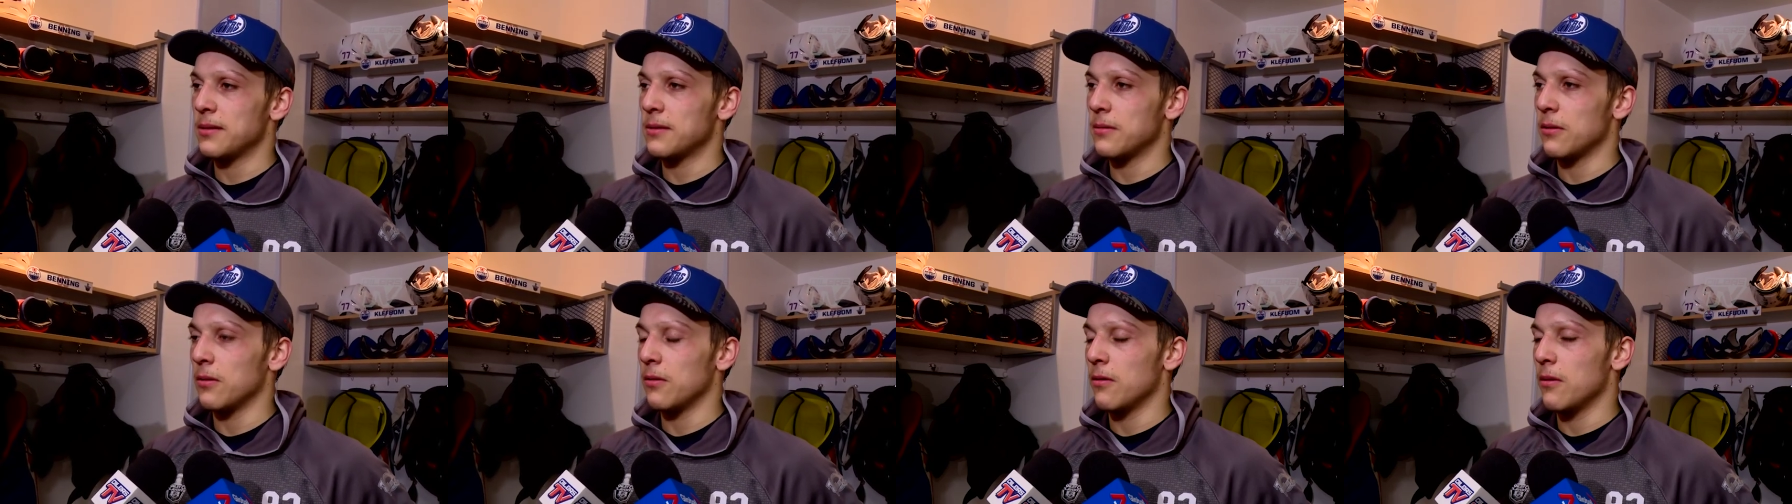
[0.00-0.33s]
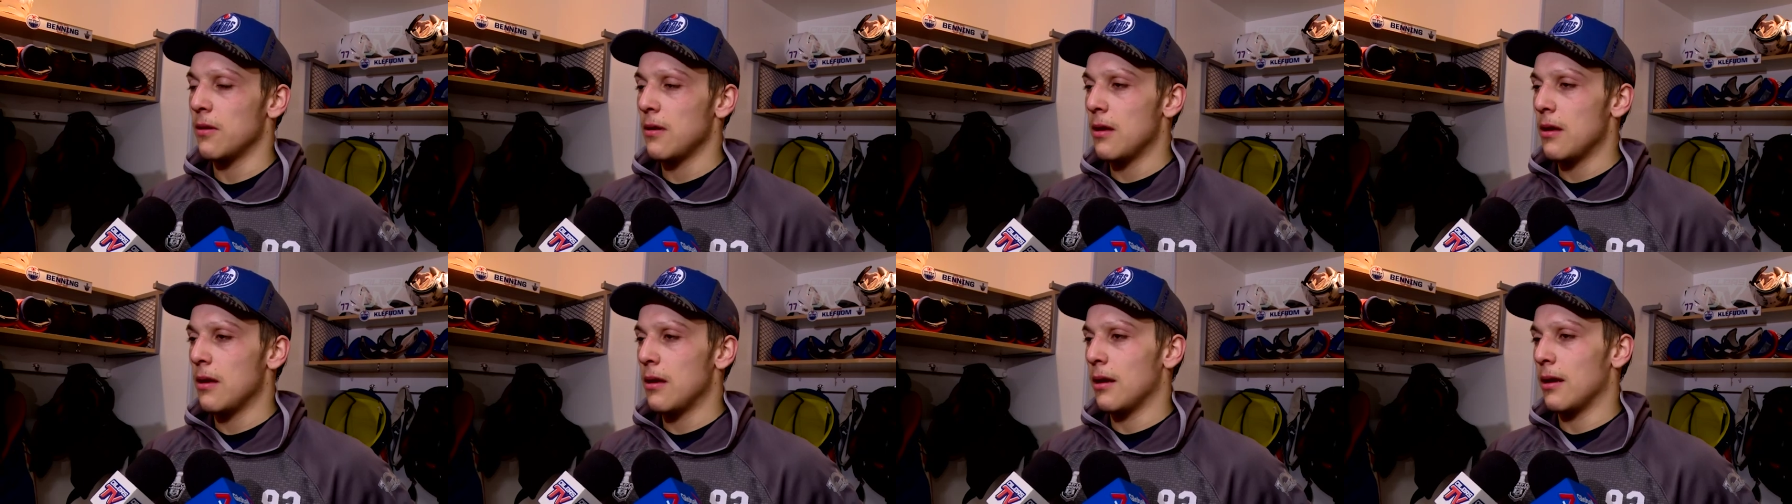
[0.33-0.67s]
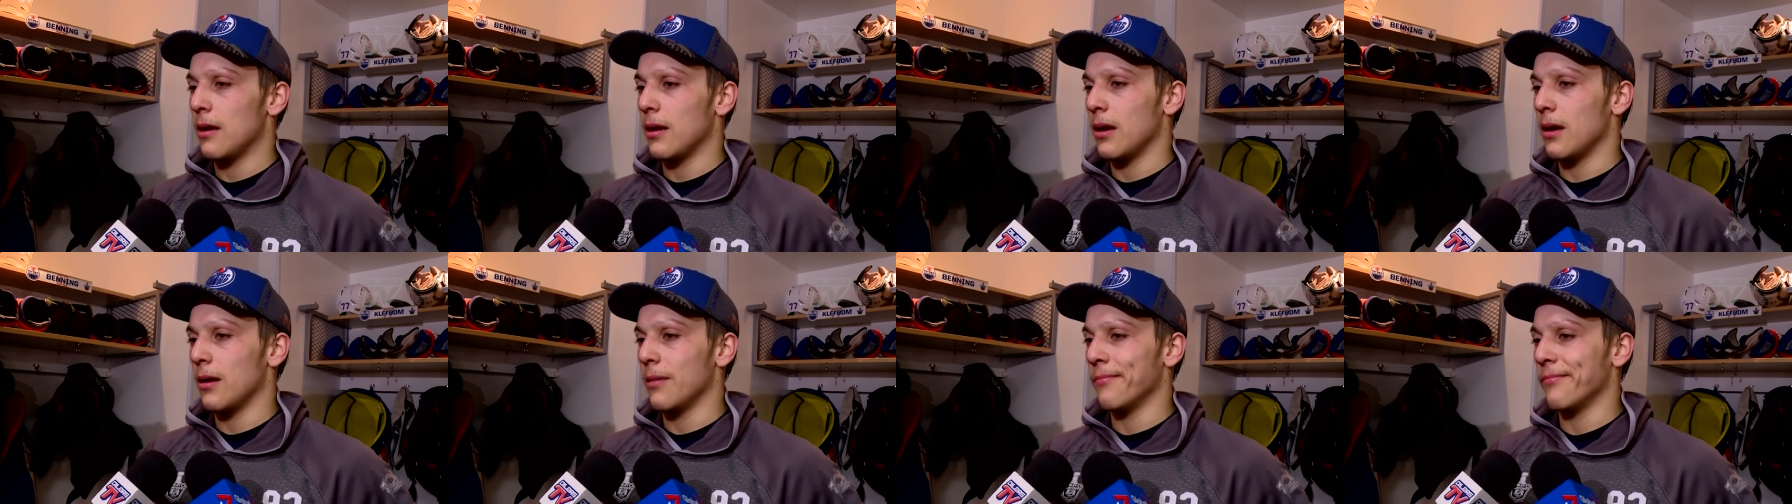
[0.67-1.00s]
So
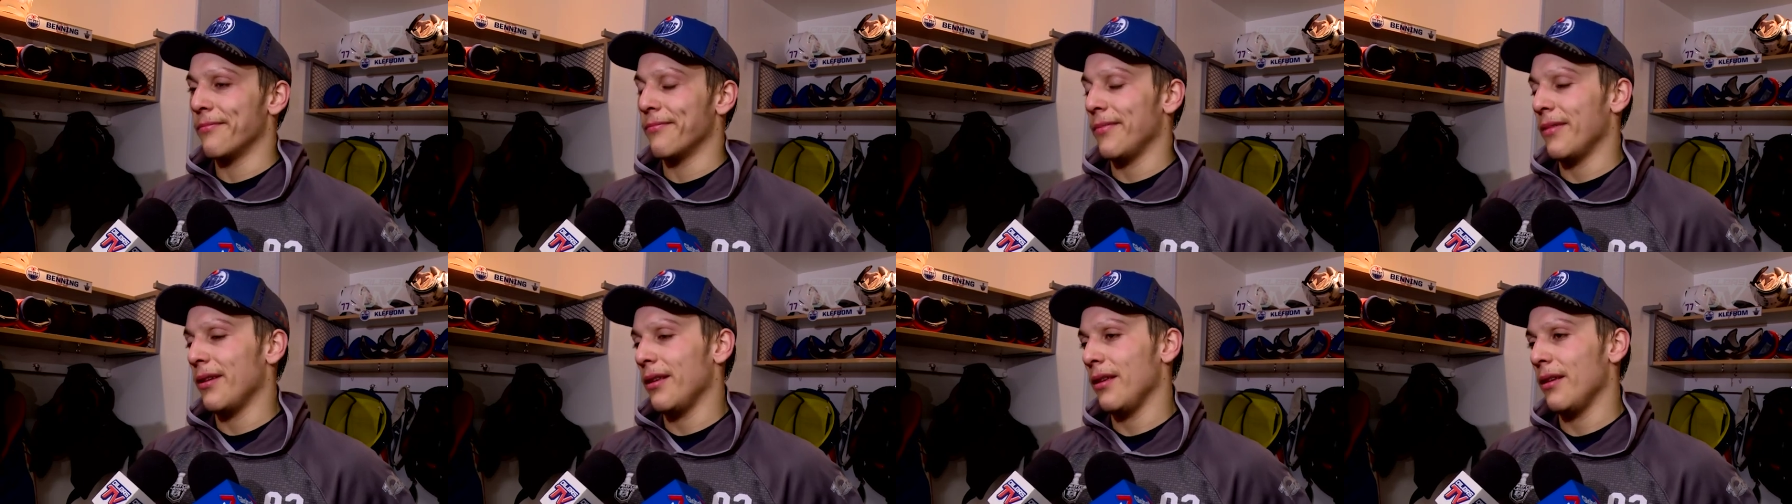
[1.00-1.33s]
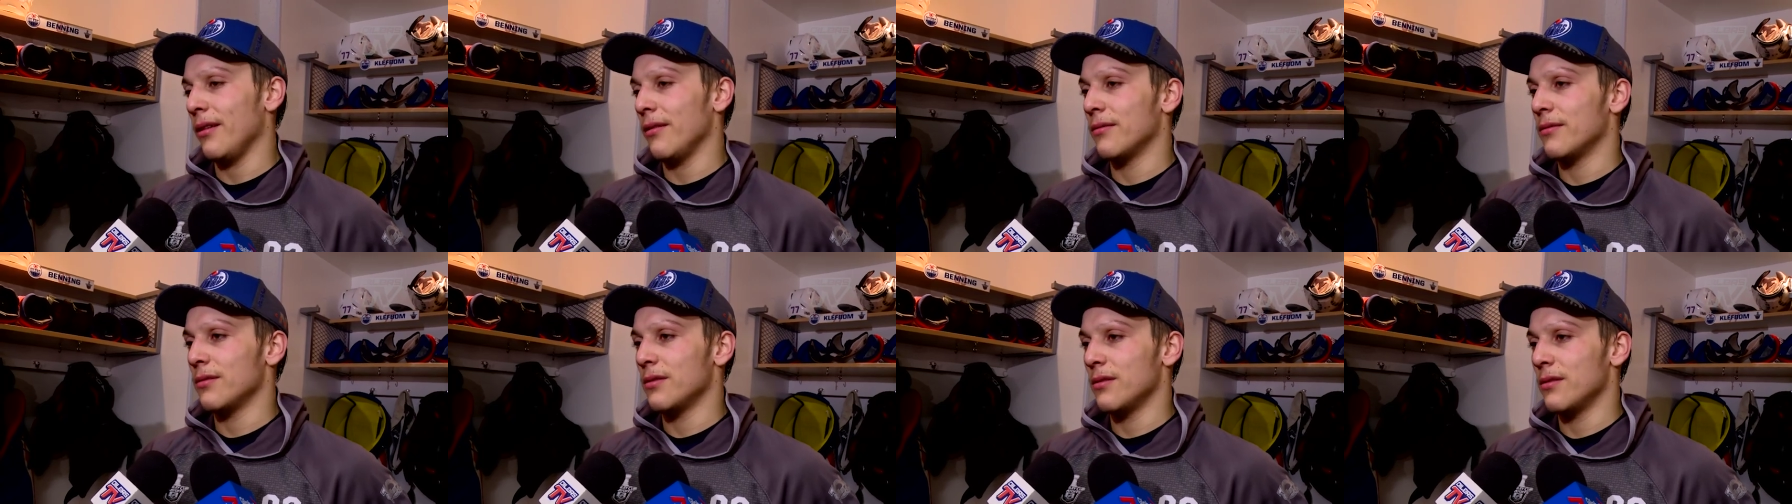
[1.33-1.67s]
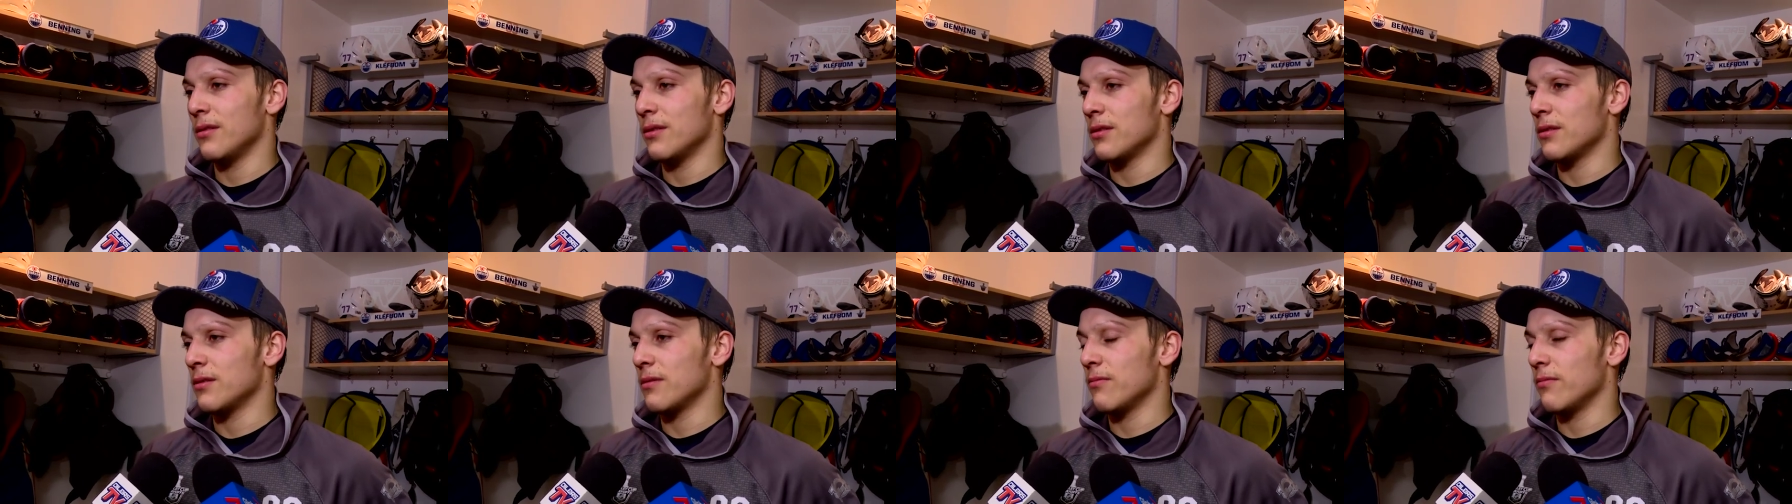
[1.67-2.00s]
um, I think
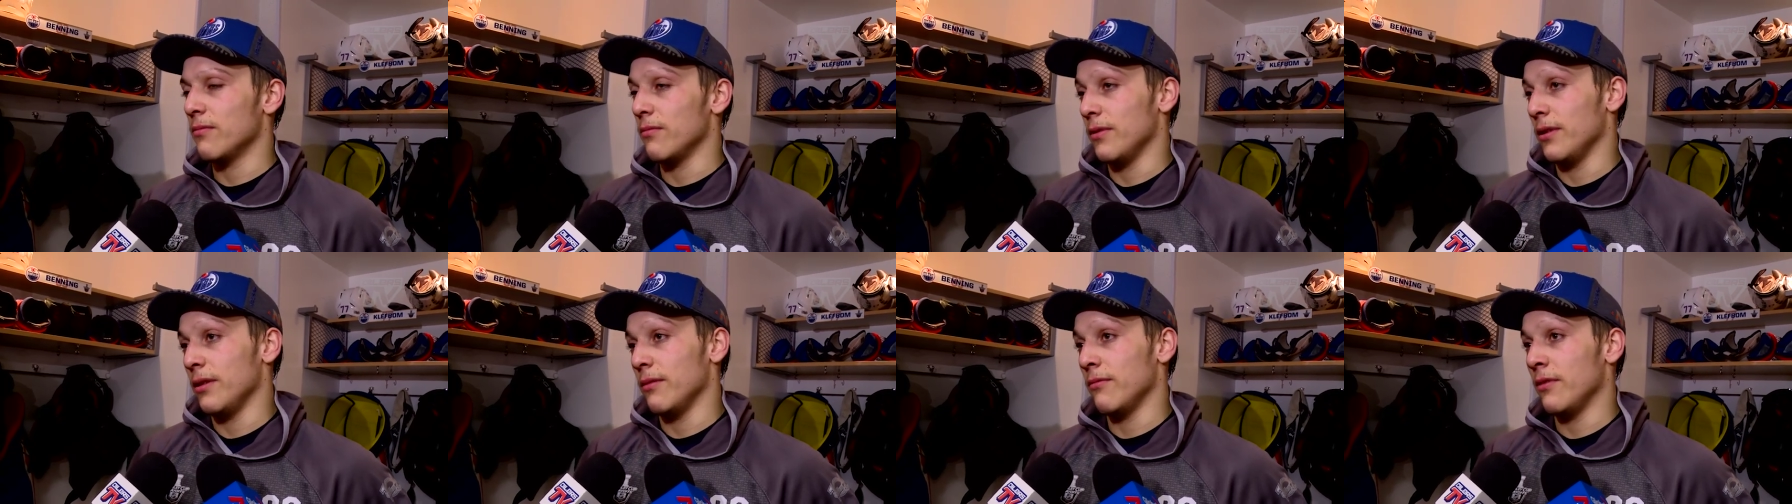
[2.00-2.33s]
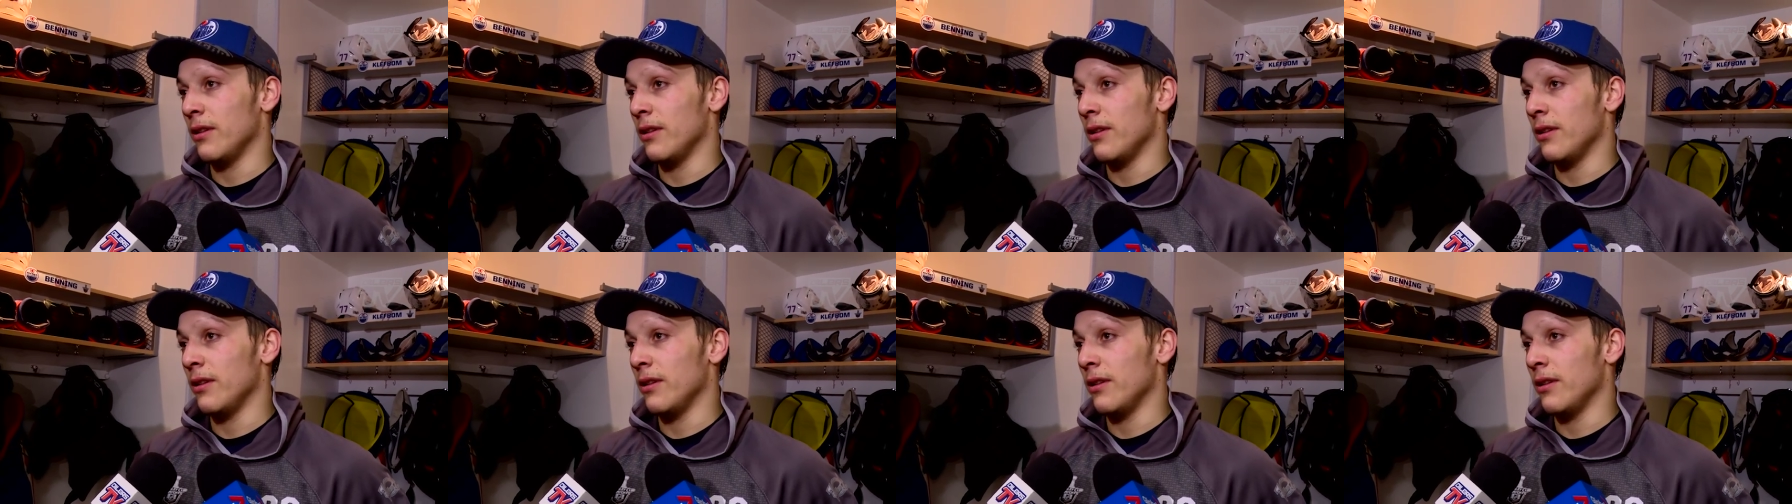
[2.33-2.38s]
just we,